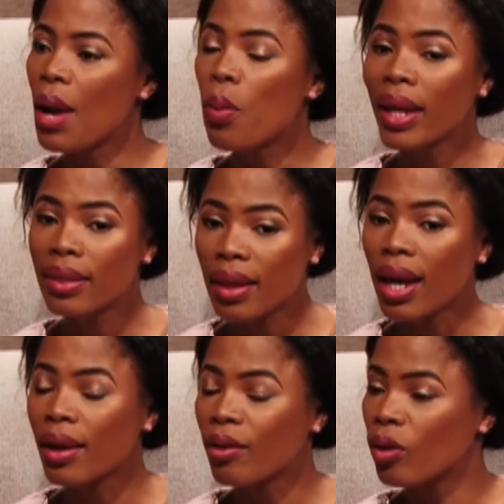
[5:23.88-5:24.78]
I went
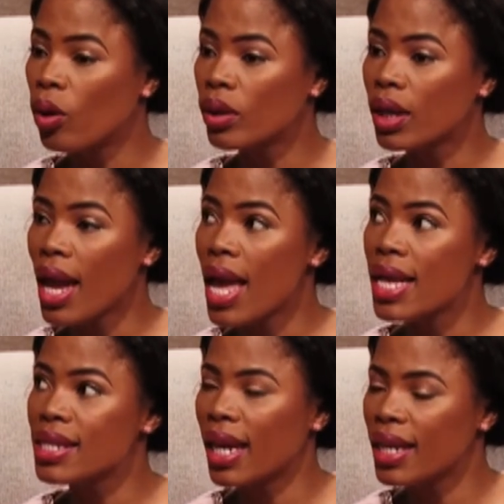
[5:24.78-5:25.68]
there, you know,
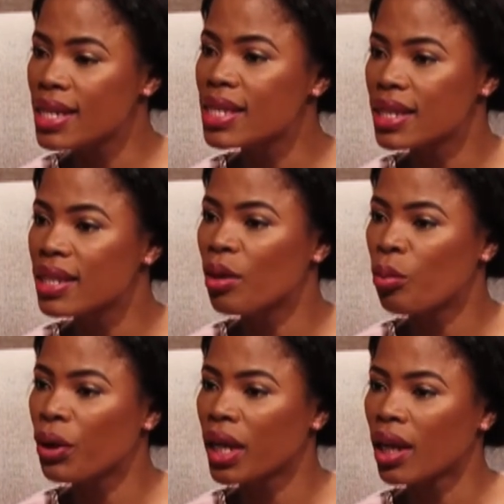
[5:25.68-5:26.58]
as early as 6 a.m.
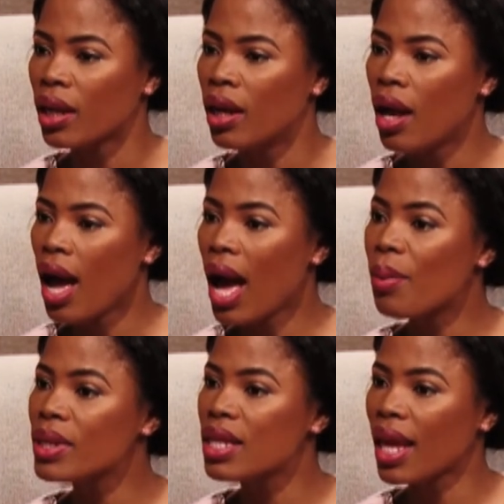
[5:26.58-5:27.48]
I
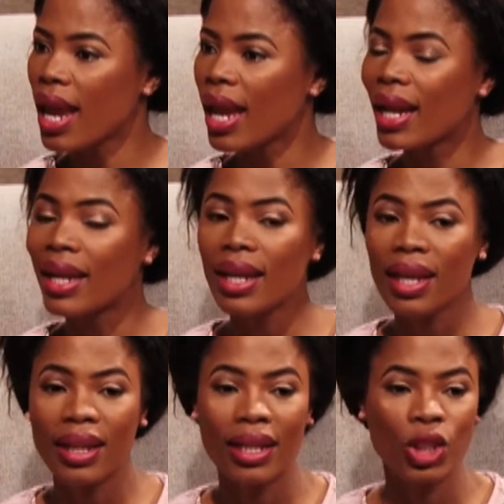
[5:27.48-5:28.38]
was there
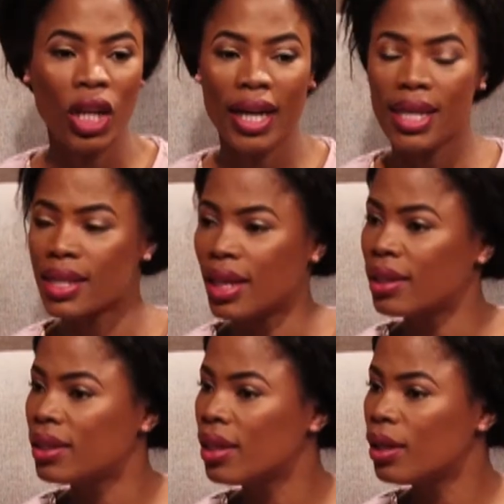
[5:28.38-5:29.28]
cleaning the chairs
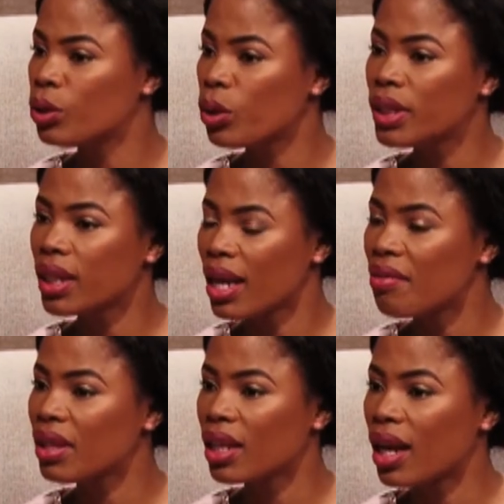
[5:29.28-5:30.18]
and sorting
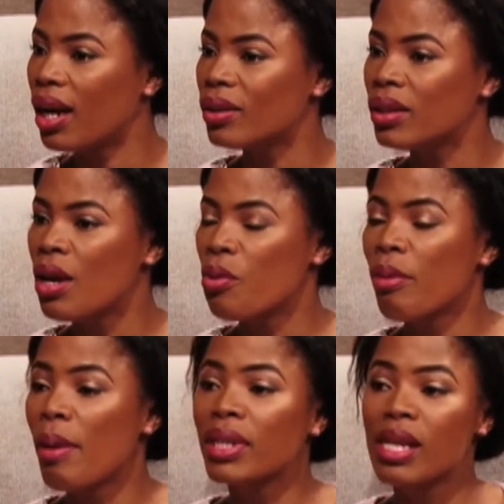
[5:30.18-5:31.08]
everything out.
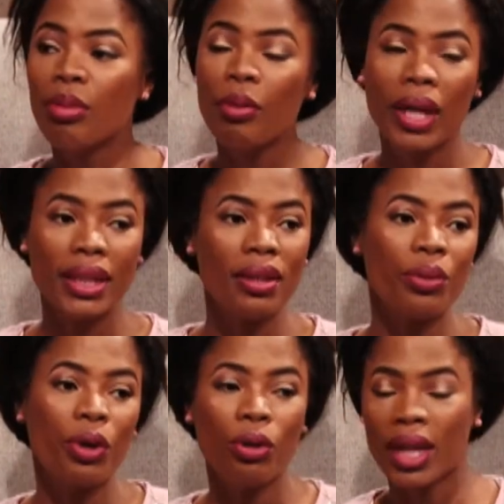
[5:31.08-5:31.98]
Remember, some people are still
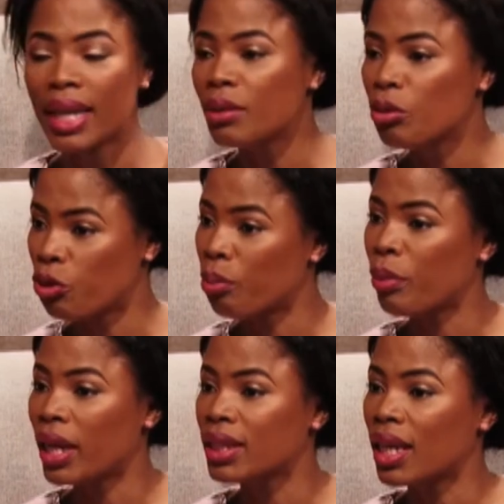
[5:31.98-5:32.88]
recognizing me from
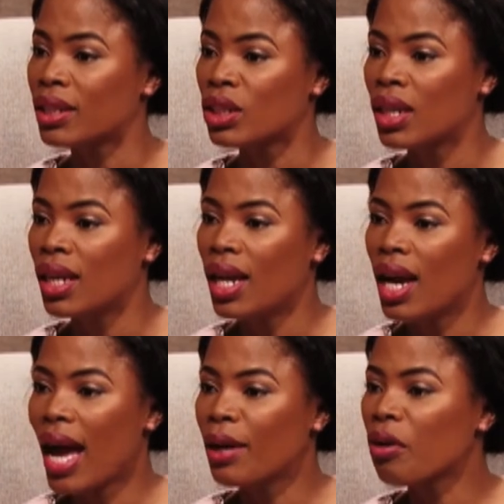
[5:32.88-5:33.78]
backstage.
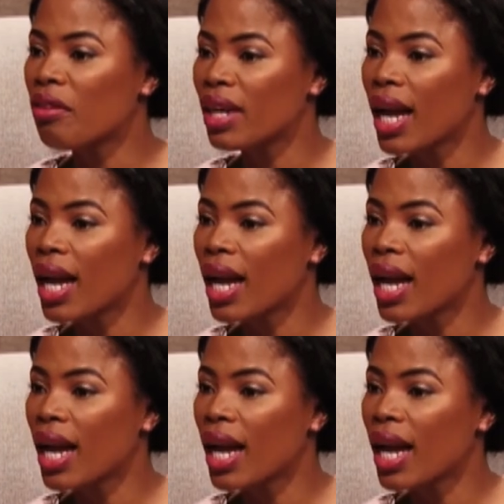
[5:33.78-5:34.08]
I don't have a